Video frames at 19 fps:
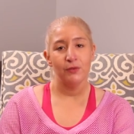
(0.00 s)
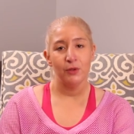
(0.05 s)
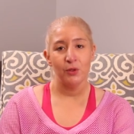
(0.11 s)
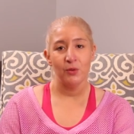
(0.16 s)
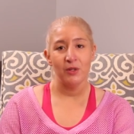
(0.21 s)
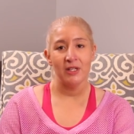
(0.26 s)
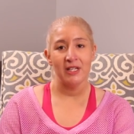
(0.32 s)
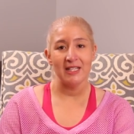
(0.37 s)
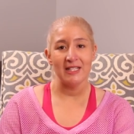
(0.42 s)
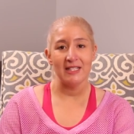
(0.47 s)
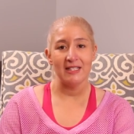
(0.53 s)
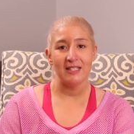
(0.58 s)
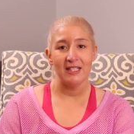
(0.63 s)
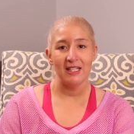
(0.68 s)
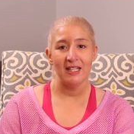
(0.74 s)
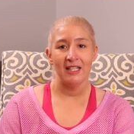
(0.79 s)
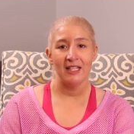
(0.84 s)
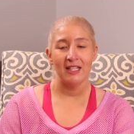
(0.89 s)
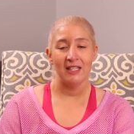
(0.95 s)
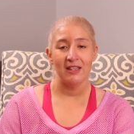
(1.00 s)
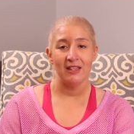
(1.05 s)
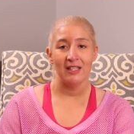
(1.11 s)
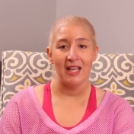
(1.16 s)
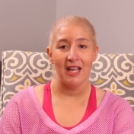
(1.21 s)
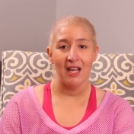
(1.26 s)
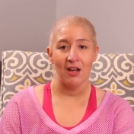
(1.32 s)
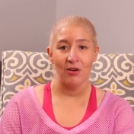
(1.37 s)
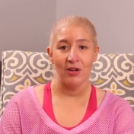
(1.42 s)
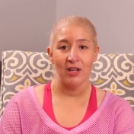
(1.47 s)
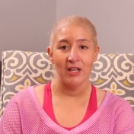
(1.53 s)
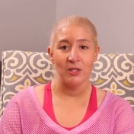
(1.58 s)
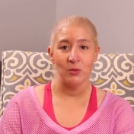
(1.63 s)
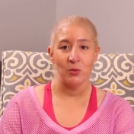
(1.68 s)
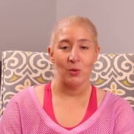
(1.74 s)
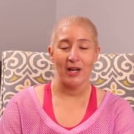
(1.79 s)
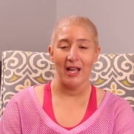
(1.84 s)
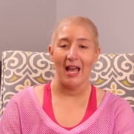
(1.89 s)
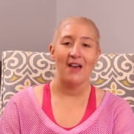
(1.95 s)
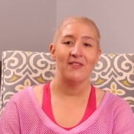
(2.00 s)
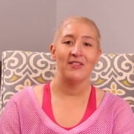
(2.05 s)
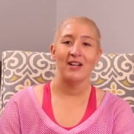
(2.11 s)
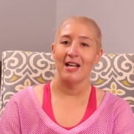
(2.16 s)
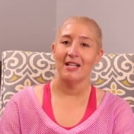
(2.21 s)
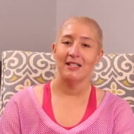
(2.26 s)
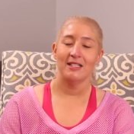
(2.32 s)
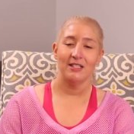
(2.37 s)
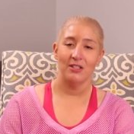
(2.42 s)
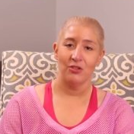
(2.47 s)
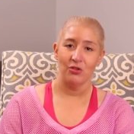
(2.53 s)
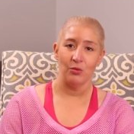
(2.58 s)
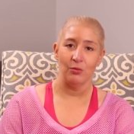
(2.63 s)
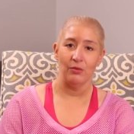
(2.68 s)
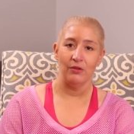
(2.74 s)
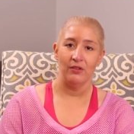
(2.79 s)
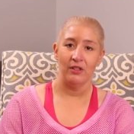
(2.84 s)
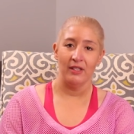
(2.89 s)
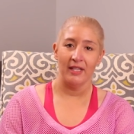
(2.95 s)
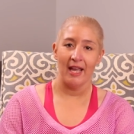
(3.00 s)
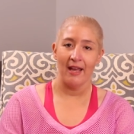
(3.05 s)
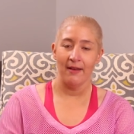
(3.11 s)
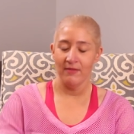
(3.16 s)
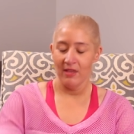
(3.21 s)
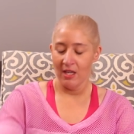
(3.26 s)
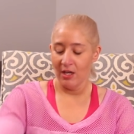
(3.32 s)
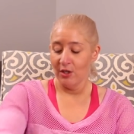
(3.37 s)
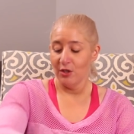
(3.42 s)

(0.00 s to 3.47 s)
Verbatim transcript: fluid is sitting in the areas where I haven't had skin removal yet.